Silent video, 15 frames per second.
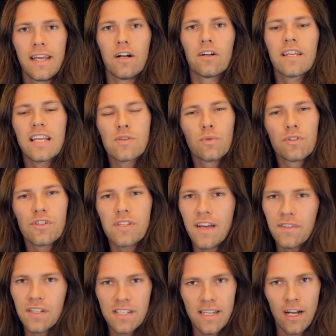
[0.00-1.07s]
In our case, we'll just
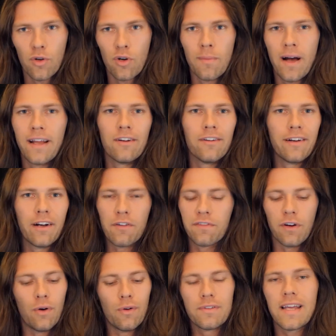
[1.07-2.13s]
have to set a reminder in our
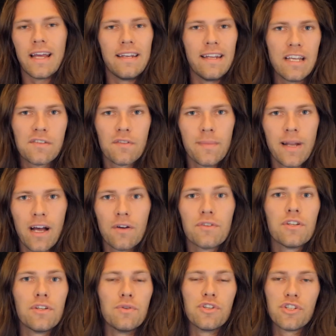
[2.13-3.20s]
phone 10 days from now
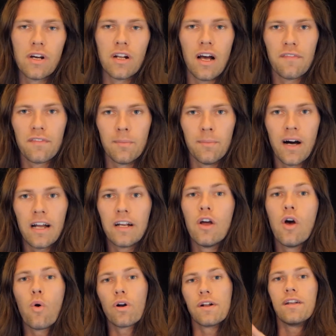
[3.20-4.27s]
to shut off the bot.
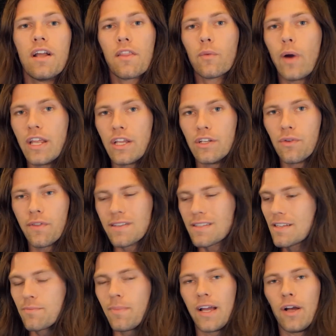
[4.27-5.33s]
Or another way you can do this
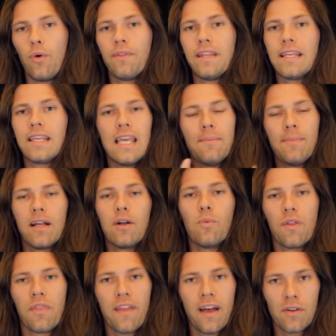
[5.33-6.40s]
is by only keeping
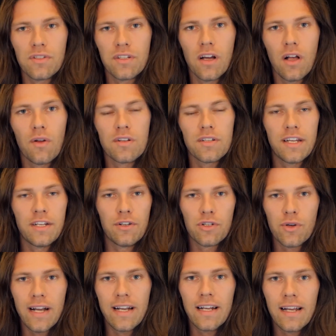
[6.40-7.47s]
$1,000 in your
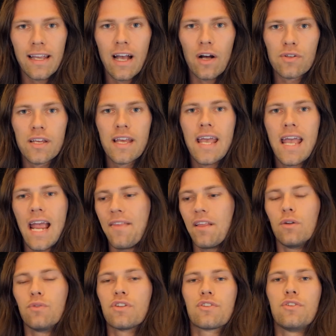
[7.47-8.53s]
trading account, and then
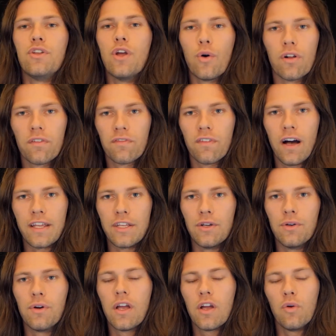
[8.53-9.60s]
it'll just notify
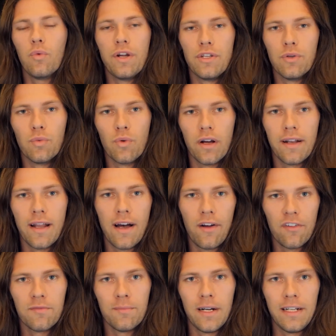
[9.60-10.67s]
you when you run out
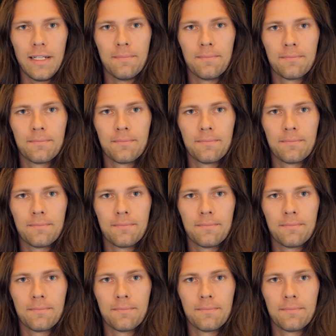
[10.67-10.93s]
of money.